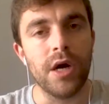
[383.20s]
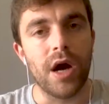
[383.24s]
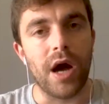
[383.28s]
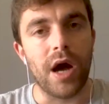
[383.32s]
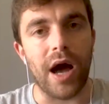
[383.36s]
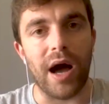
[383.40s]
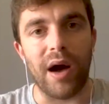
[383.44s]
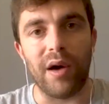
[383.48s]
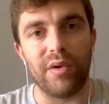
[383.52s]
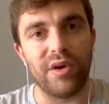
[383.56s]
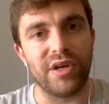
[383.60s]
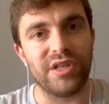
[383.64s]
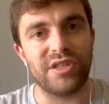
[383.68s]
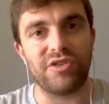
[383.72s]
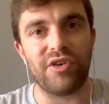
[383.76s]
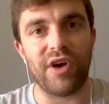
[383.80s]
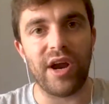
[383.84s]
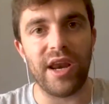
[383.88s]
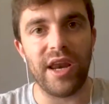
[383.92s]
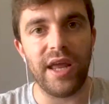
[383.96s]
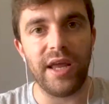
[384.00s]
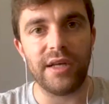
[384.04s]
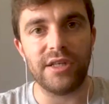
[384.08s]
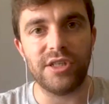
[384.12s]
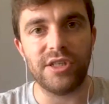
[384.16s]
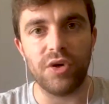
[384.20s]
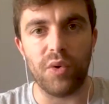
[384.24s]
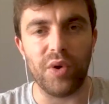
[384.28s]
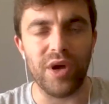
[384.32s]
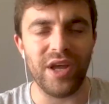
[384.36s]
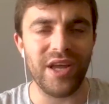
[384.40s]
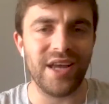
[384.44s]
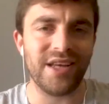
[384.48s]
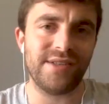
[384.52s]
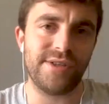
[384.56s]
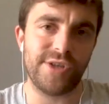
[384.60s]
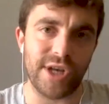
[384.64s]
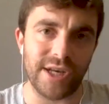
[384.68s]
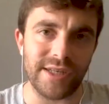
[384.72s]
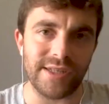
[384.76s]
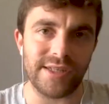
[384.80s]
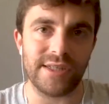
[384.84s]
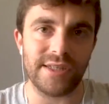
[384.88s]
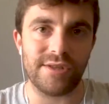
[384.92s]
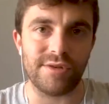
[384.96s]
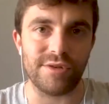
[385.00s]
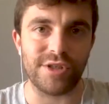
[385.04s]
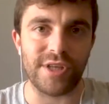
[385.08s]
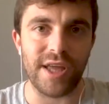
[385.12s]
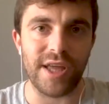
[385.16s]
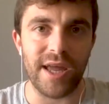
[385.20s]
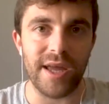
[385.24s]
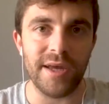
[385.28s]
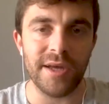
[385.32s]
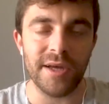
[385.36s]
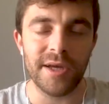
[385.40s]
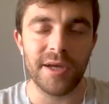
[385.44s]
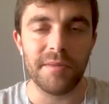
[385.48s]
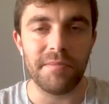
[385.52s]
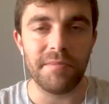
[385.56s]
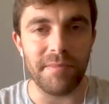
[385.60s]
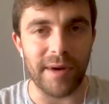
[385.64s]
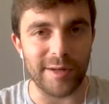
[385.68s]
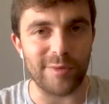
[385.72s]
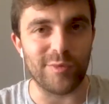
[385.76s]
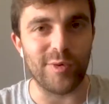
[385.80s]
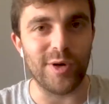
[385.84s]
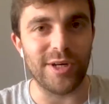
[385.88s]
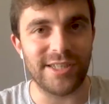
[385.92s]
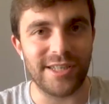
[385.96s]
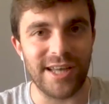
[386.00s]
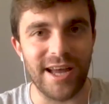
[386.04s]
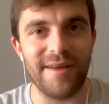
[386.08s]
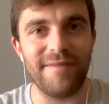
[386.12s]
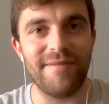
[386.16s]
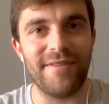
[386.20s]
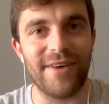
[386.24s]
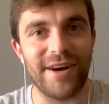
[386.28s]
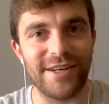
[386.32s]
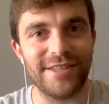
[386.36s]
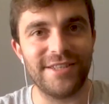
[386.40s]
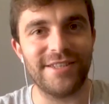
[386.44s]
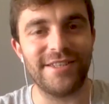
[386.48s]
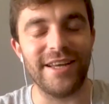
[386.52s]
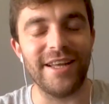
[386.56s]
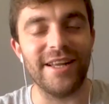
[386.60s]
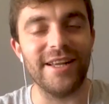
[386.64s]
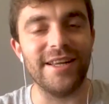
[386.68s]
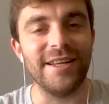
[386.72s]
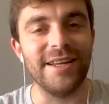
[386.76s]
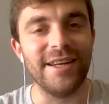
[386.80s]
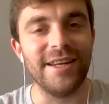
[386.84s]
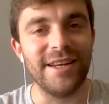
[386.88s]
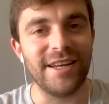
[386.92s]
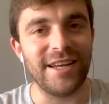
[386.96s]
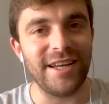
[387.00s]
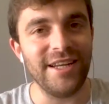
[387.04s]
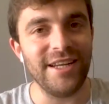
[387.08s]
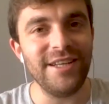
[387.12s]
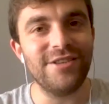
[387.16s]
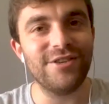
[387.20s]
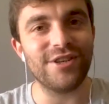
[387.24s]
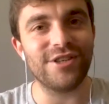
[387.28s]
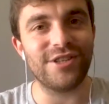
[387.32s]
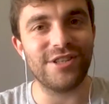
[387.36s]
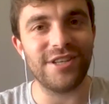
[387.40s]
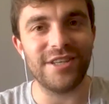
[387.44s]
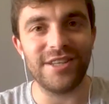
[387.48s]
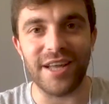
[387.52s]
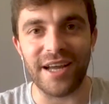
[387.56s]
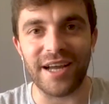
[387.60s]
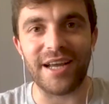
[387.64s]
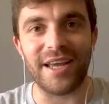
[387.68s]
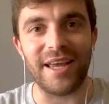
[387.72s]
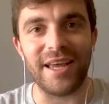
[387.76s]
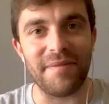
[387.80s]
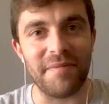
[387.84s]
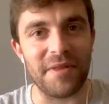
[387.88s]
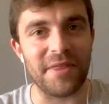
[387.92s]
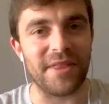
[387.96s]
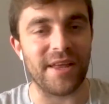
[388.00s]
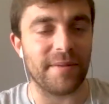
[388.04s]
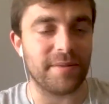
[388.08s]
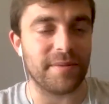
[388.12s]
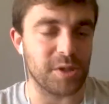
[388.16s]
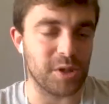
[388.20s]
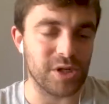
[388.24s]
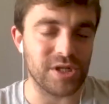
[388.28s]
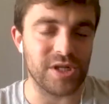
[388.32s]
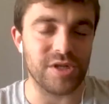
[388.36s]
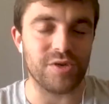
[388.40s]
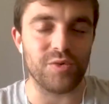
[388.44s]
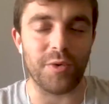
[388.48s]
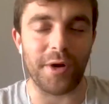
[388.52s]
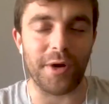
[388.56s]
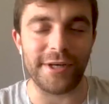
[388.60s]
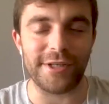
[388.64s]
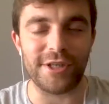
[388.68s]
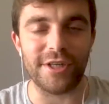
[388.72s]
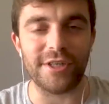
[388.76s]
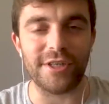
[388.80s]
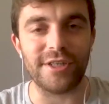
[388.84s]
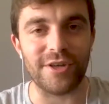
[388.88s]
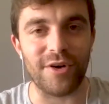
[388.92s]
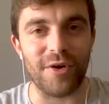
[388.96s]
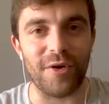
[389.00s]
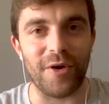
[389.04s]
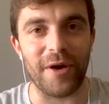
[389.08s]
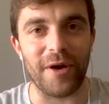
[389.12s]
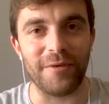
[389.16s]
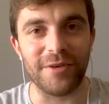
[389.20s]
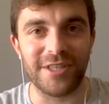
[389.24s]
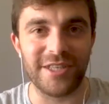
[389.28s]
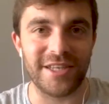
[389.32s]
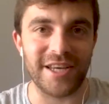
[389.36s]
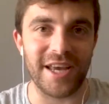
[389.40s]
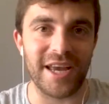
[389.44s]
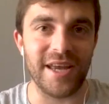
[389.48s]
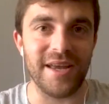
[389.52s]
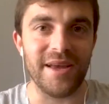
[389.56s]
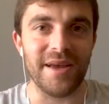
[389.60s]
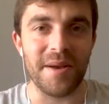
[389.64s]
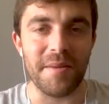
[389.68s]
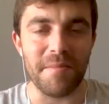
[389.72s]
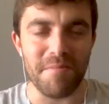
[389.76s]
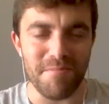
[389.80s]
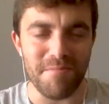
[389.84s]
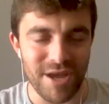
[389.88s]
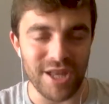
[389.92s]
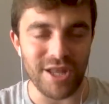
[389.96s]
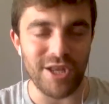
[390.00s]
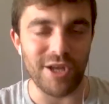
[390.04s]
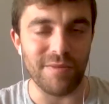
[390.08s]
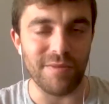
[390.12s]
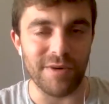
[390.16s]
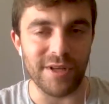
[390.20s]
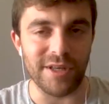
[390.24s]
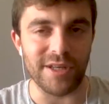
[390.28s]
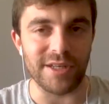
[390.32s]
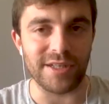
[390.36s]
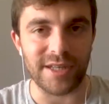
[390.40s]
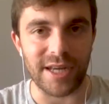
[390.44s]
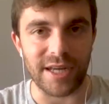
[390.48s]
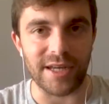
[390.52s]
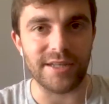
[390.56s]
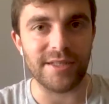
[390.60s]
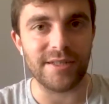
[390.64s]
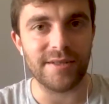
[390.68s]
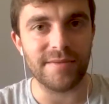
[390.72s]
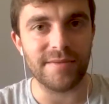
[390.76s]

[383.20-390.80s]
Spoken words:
how he's training, so he has chances to stay, but West Ham are still interested and keeping tabs on the situation. So I would say medium in this case.